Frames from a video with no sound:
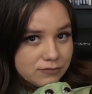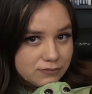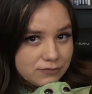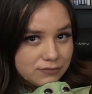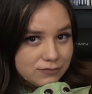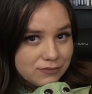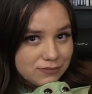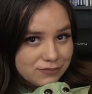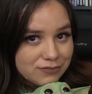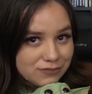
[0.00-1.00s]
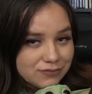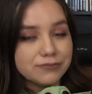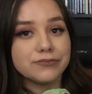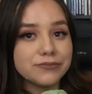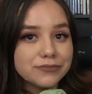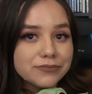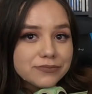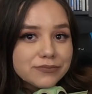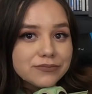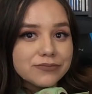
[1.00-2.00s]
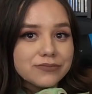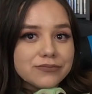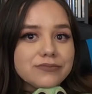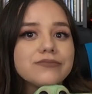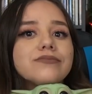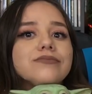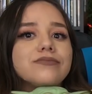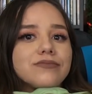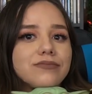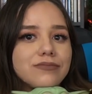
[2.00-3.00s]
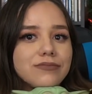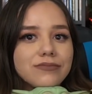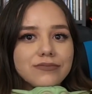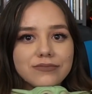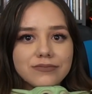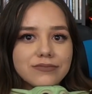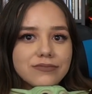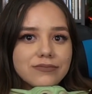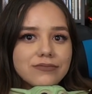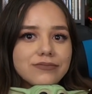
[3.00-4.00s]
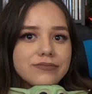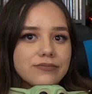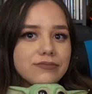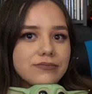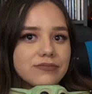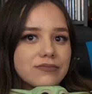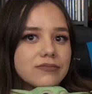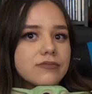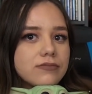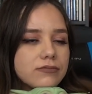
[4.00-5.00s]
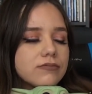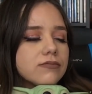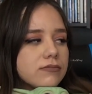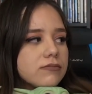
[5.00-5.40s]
[no speech]